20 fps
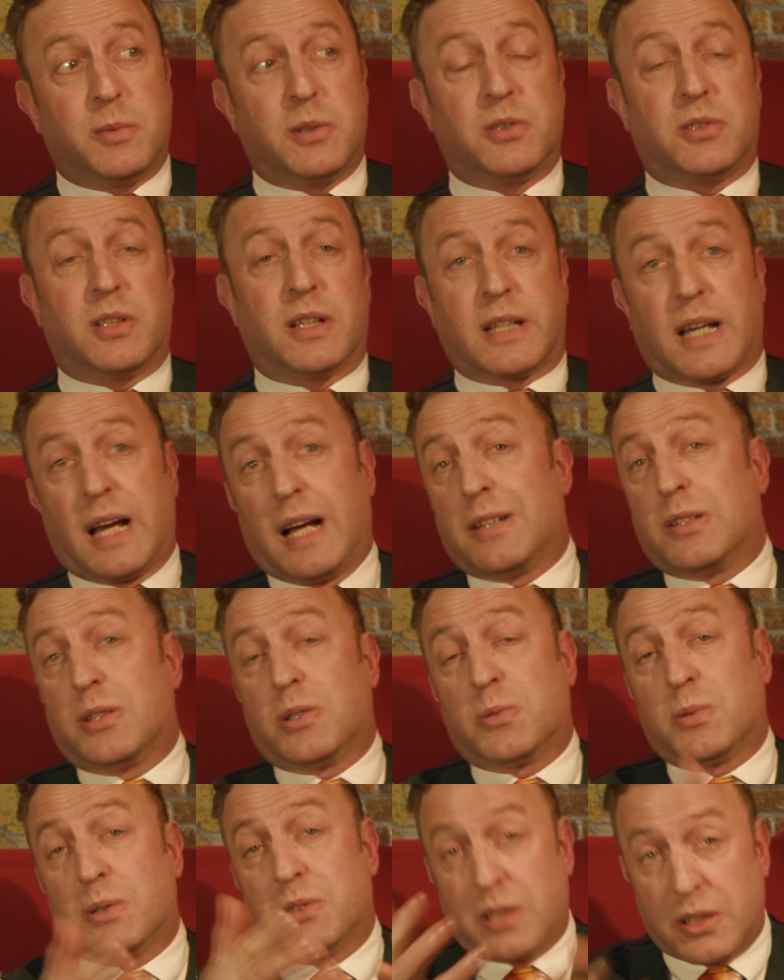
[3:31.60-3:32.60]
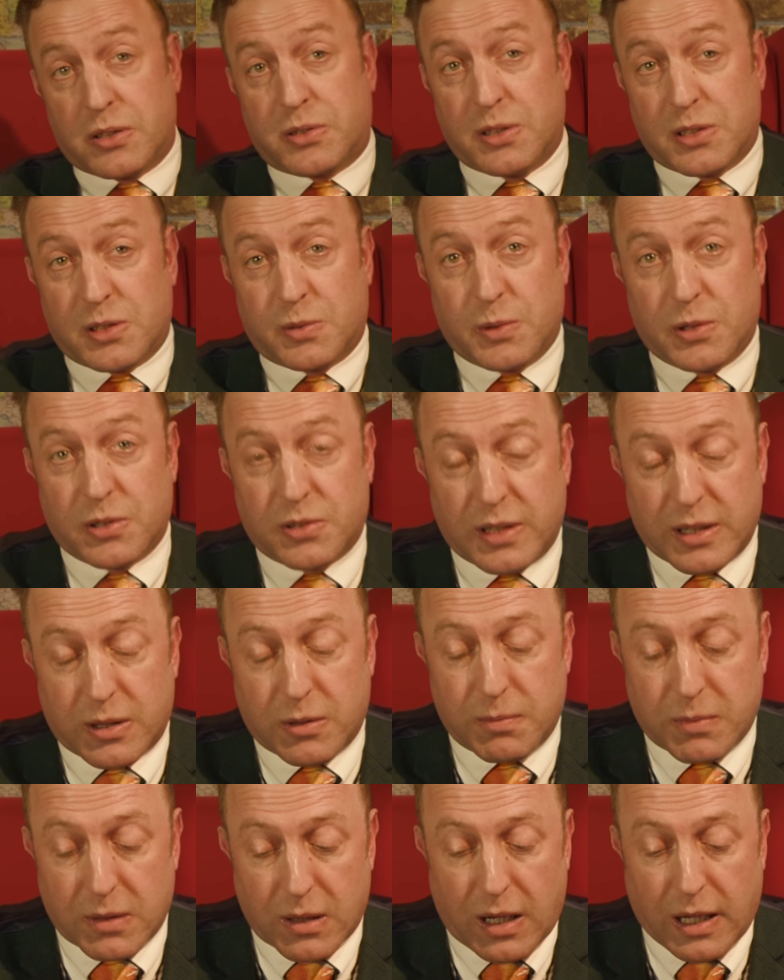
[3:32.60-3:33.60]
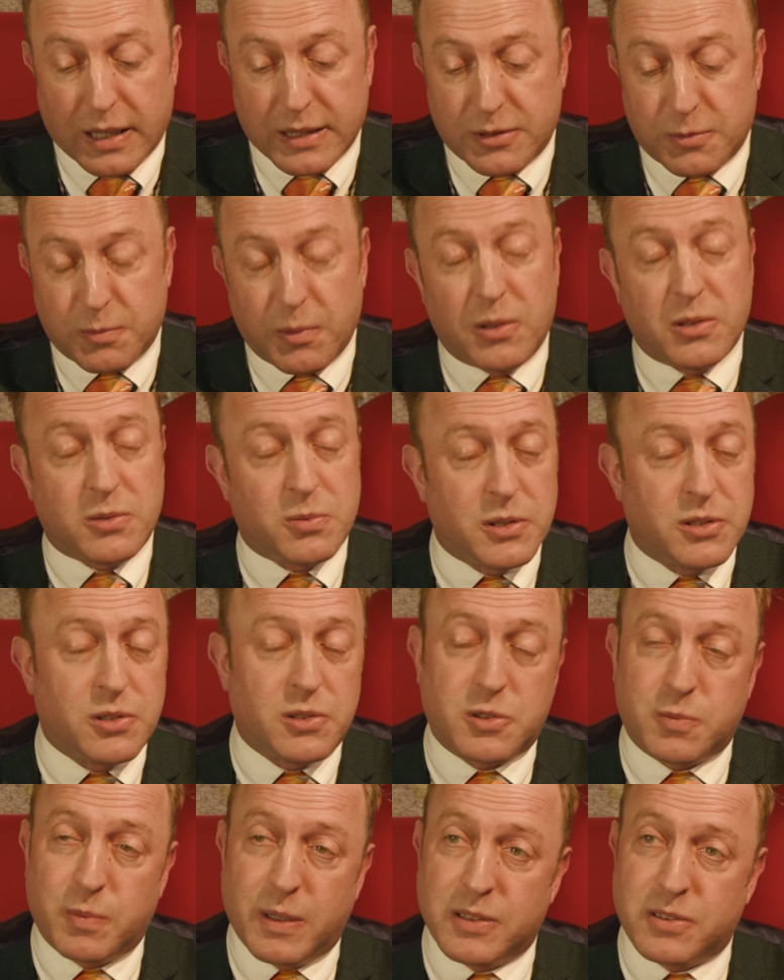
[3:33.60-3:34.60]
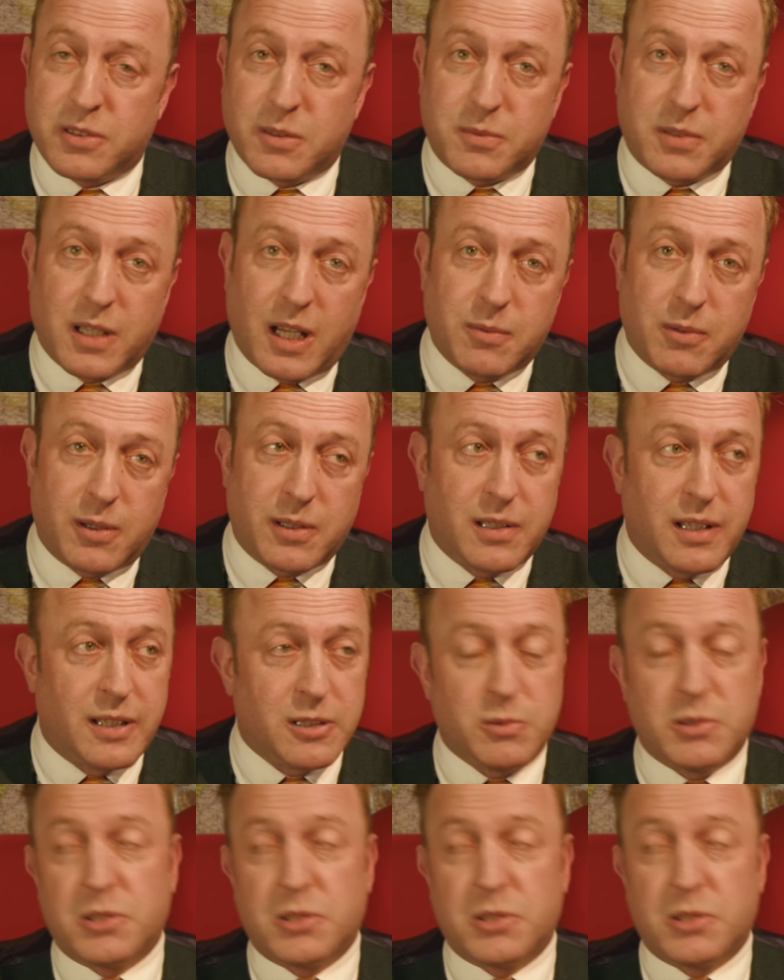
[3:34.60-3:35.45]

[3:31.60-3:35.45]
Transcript: music and the resistance music, I suppose we should spend some time on later.